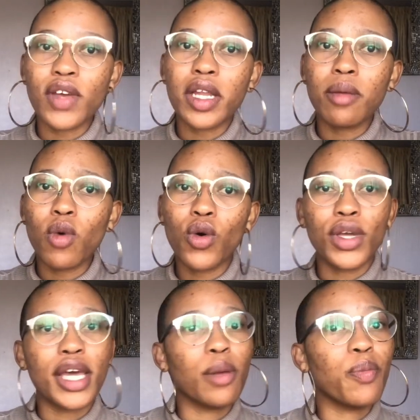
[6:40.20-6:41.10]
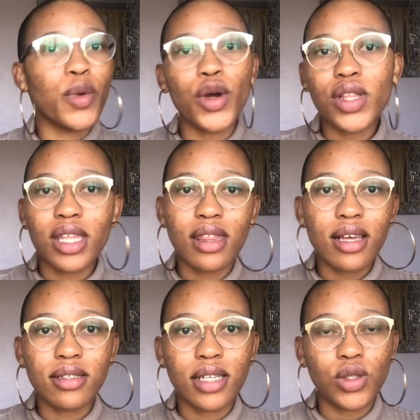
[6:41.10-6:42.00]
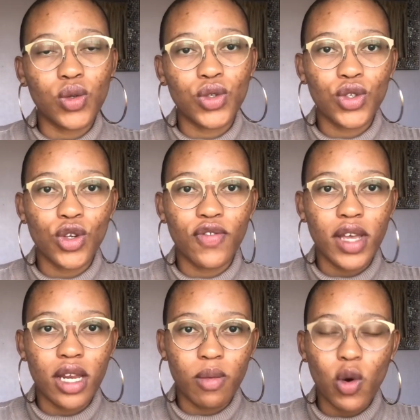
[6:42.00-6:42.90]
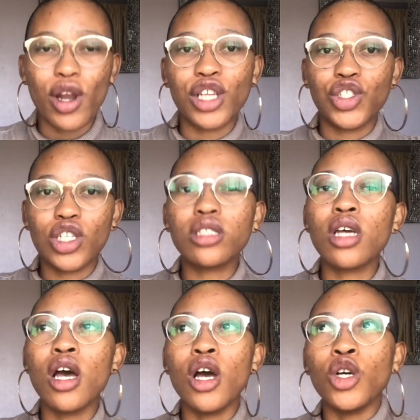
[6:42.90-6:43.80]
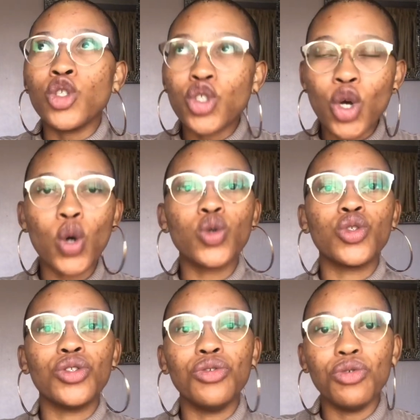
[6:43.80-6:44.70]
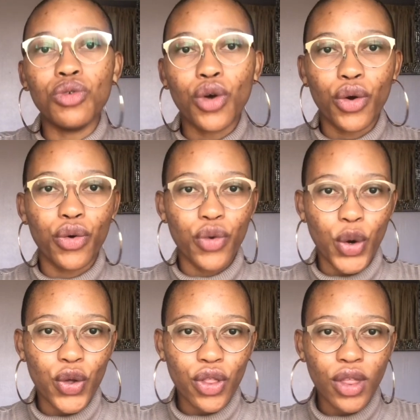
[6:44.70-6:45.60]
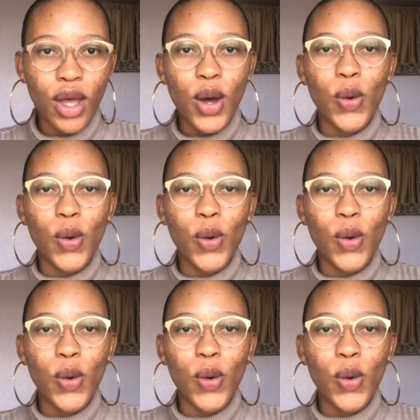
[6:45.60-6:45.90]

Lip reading: you anymore. You can burn the things that don't serve you anymore, and it just shows you growth.